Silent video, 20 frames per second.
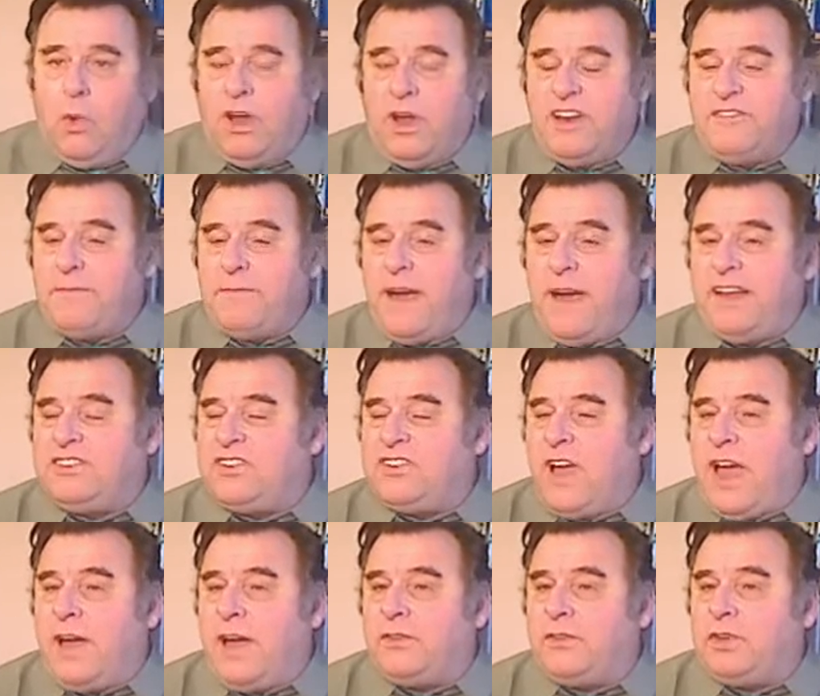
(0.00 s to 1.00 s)
one of my
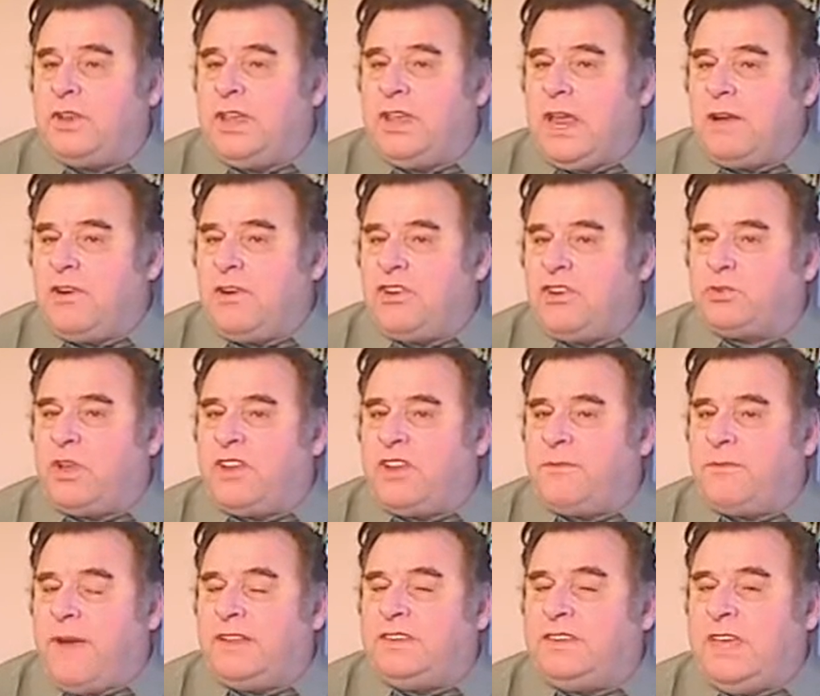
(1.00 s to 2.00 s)
childhood heroes, one of
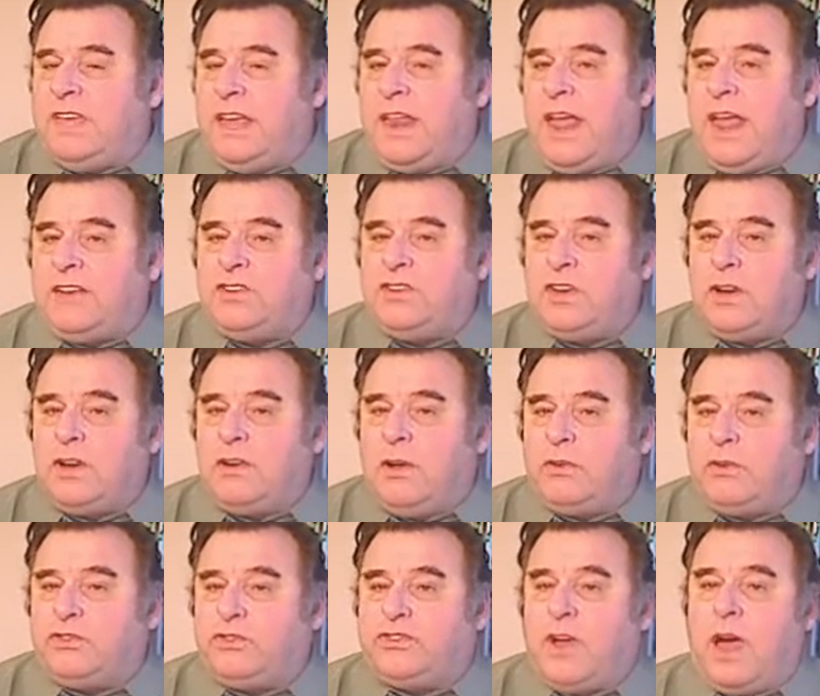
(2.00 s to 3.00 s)
my teenage
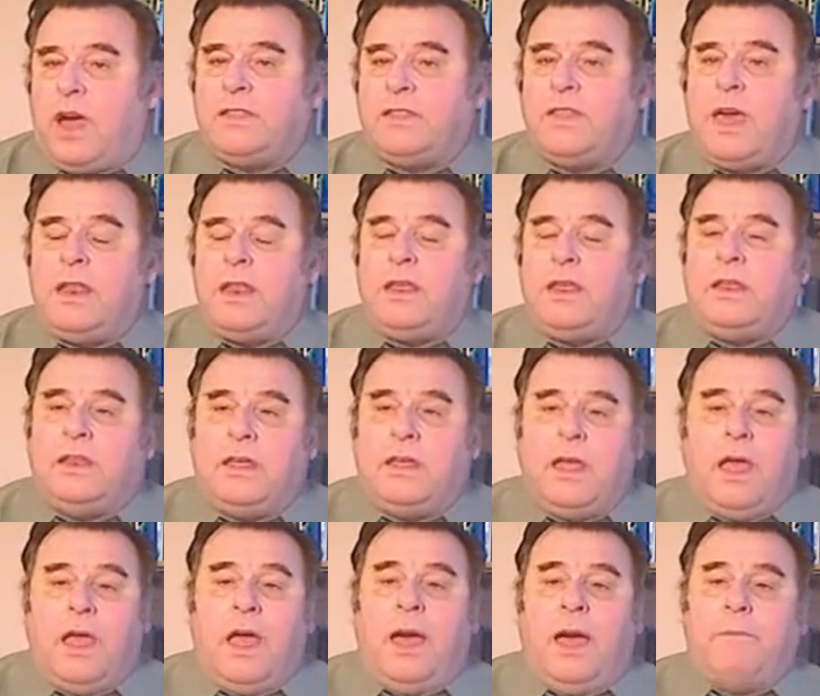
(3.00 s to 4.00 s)
heroes, John Lennon.
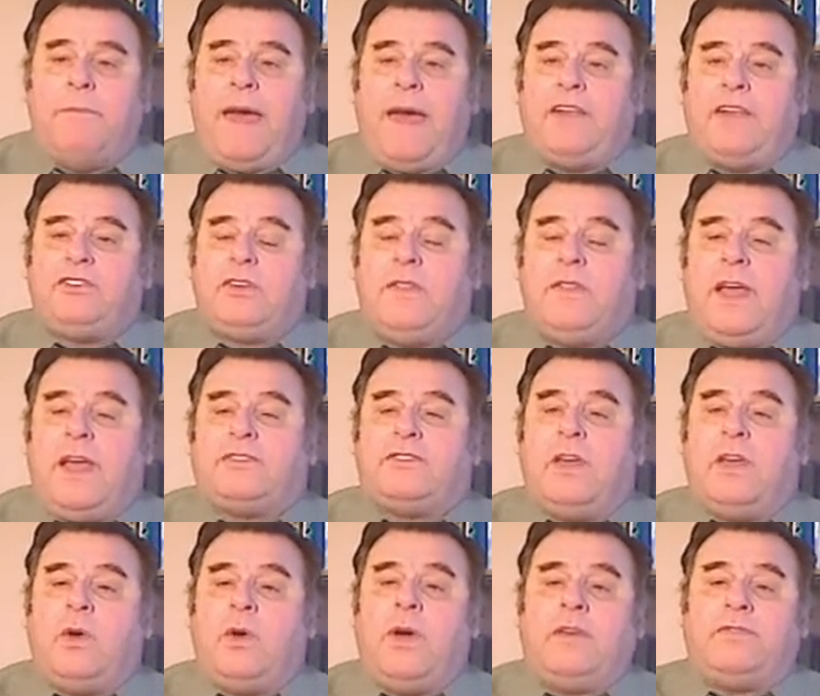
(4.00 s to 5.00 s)
Imagine there's
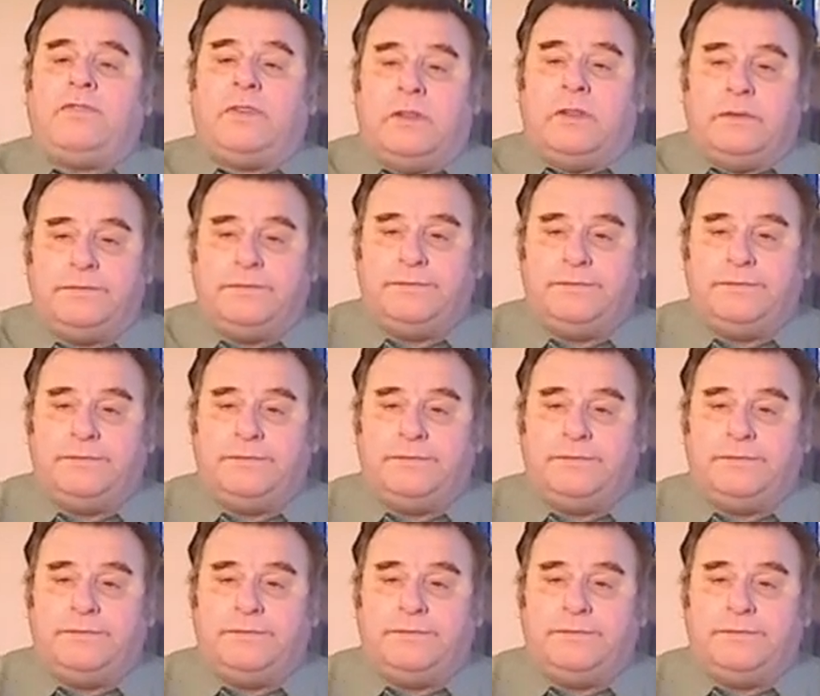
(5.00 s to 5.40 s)
no heaven.